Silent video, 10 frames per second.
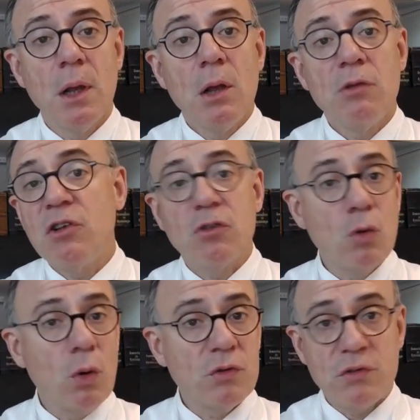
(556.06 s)
This
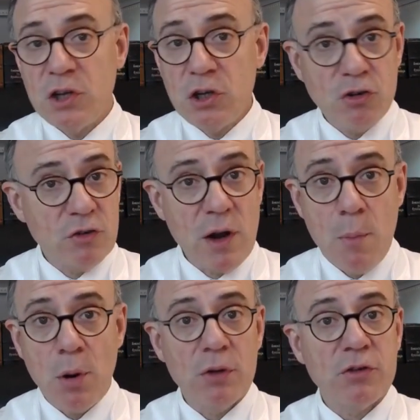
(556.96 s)
course teaches
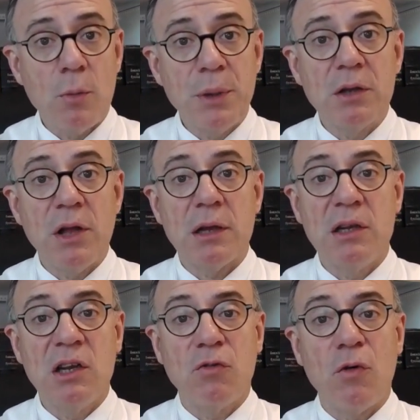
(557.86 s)
laparoscopic
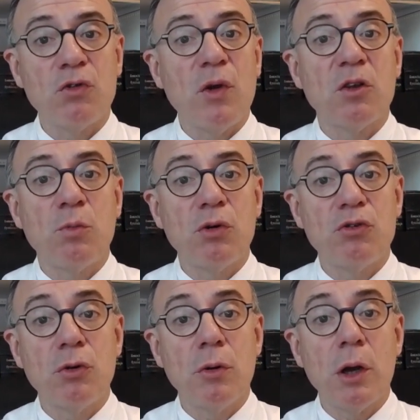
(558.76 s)
technique for the
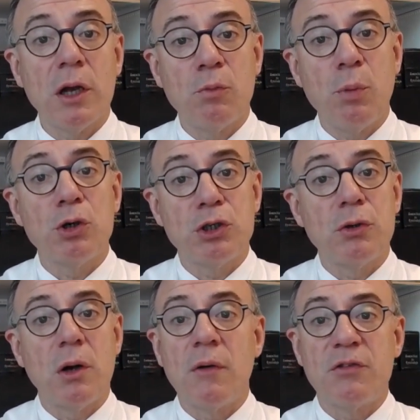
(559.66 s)
exposure, uh,
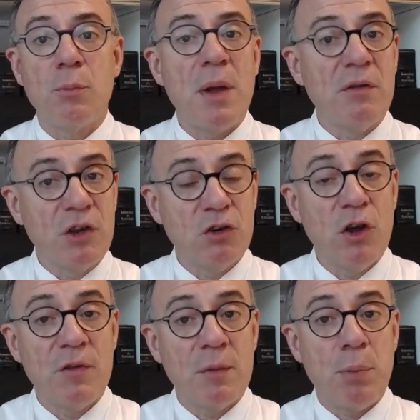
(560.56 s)
exposure of the pelvic
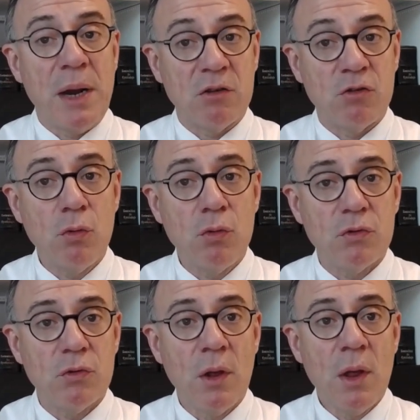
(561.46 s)
nerve and
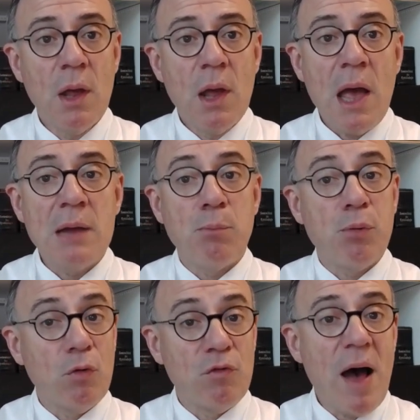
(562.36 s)
plexus and
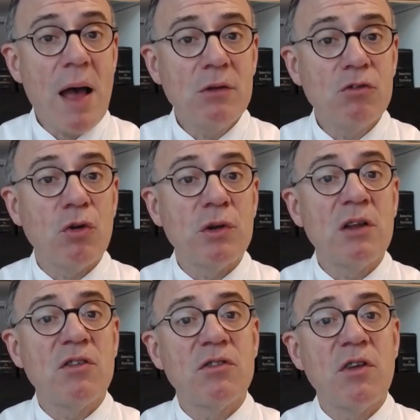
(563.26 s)
provides the
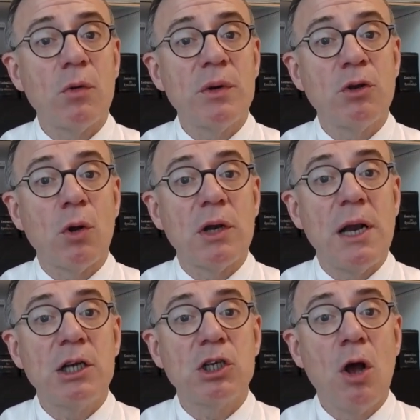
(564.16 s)
necessary
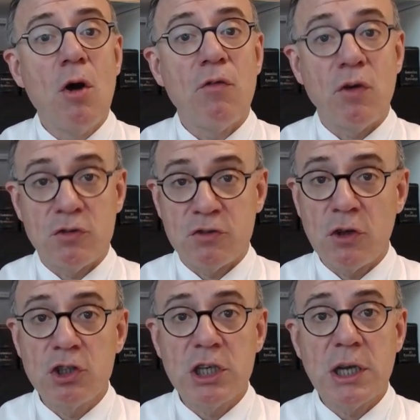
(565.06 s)
knowledge for
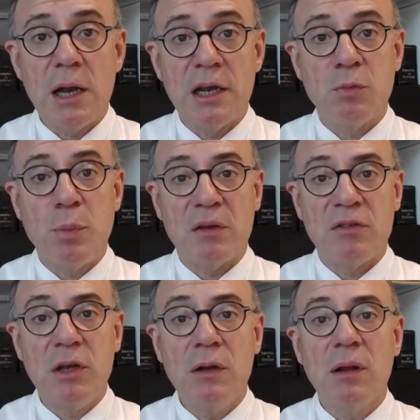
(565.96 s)
surgical
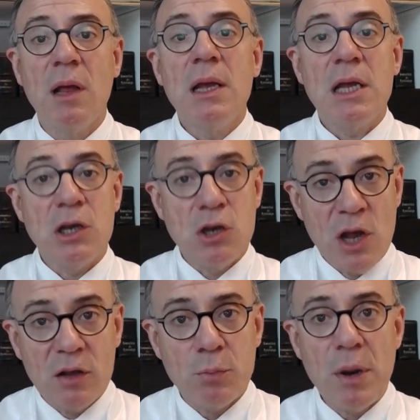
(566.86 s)
expertise in
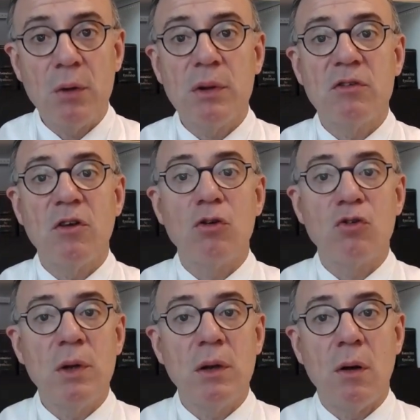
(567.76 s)
nerve sparing
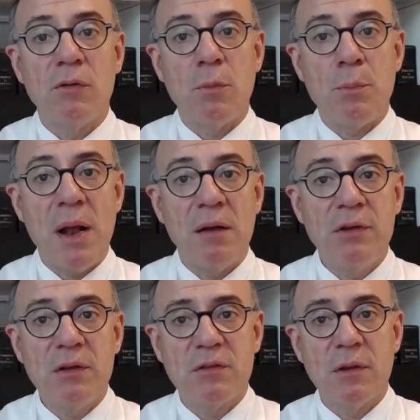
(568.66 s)
surgery of the
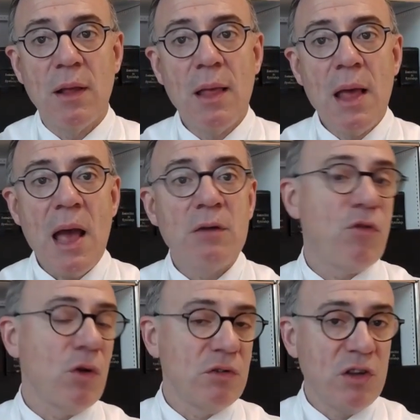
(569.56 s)
pelvis and
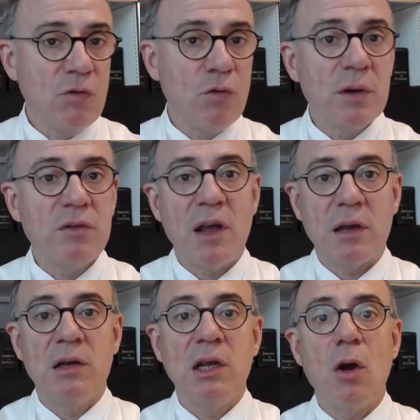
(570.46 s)
for different
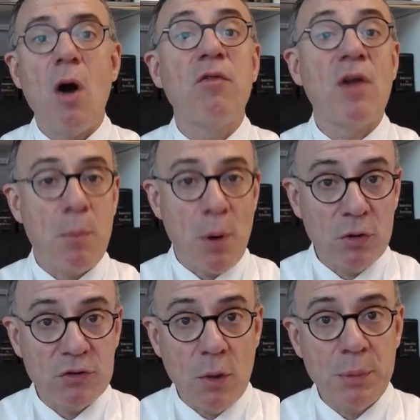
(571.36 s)
techniques of
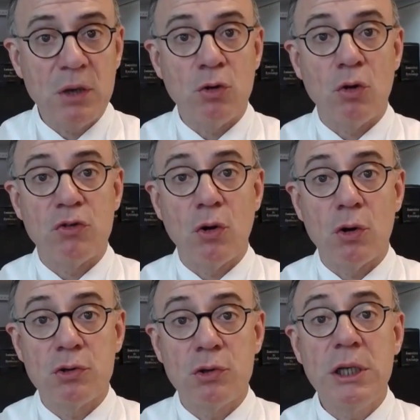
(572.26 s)
laparoscopic
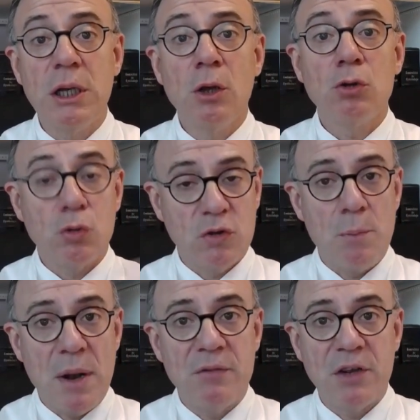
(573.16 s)
nosology to the
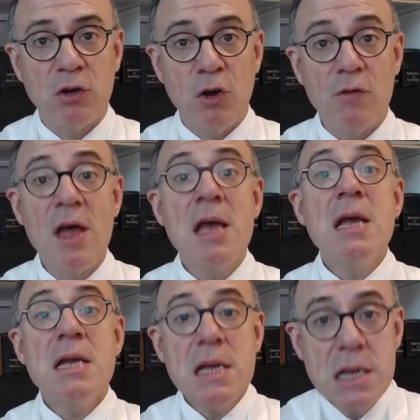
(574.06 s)
pelvic nerve,
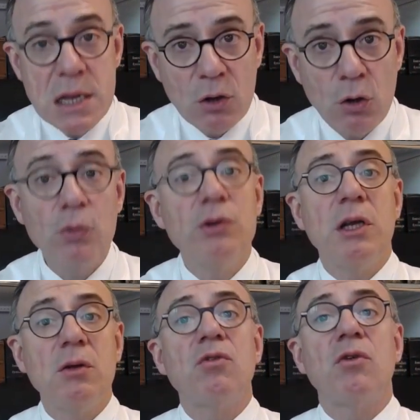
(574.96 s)

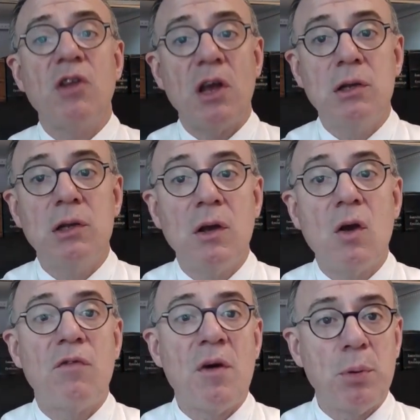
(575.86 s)
including the technique
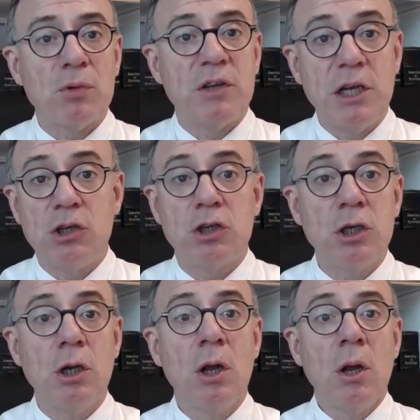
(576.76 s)
of
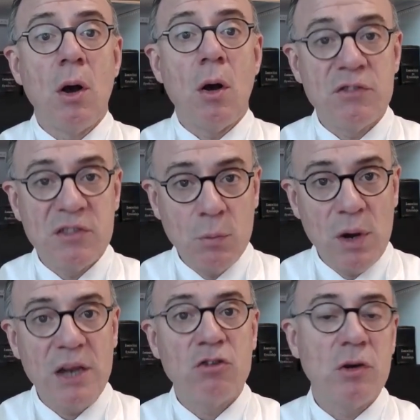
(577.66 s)
implantation of
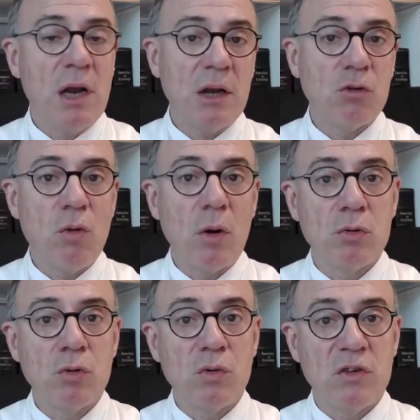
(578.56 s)
stimulation electrode
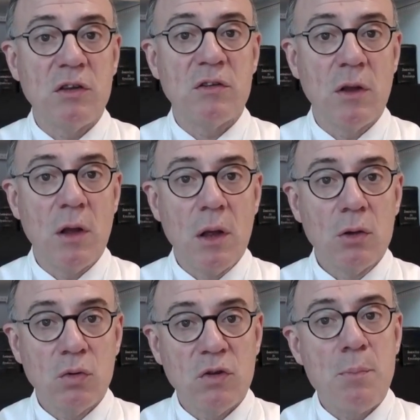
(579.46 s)
to this
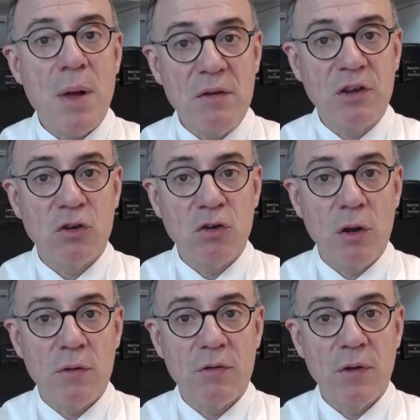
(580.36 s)
to the pelvic
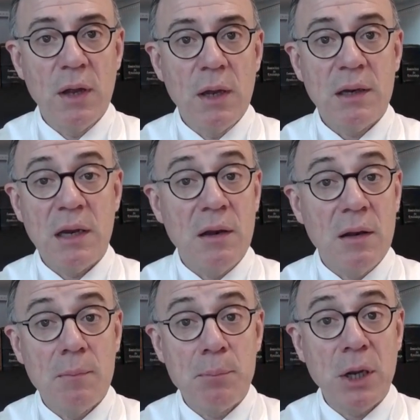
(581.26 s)
nerve. Then,
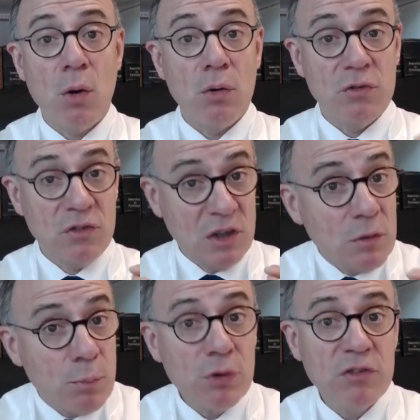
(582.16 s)
because this
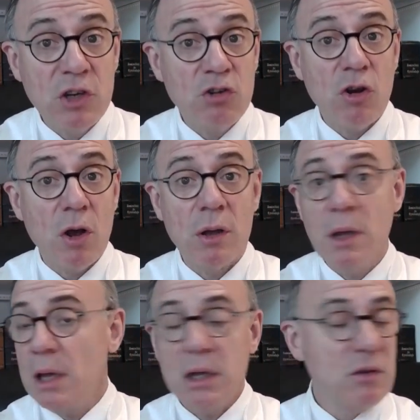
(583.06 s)
procedure
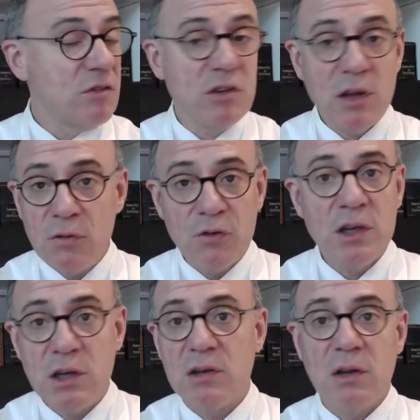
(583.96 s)
is
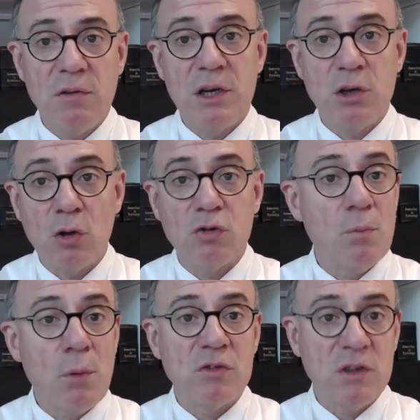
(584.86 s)
definitively not the
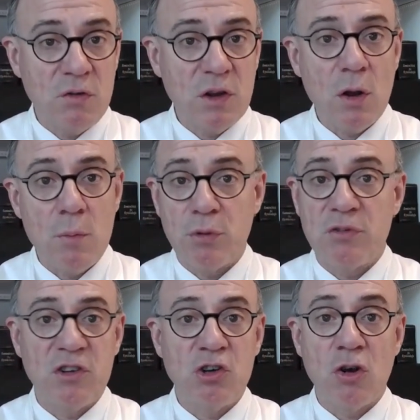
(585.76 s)
most difficult
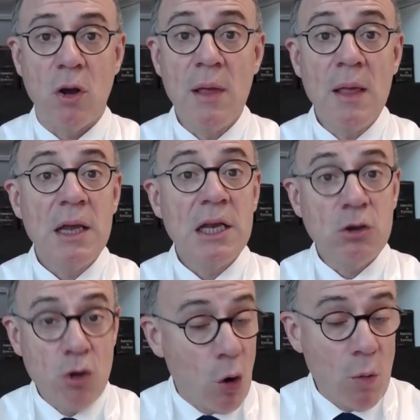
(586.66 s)
procedure
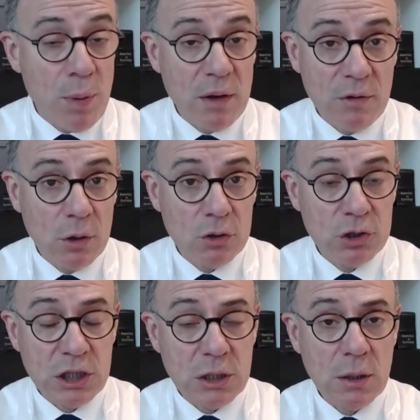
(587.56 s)
in
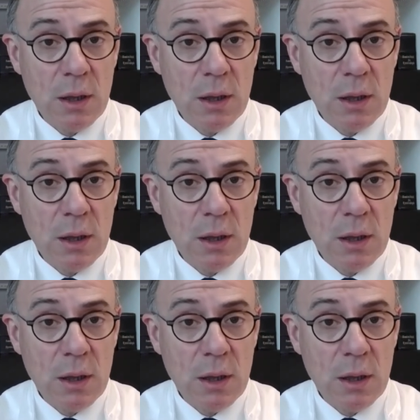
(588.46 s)
neuropelveology.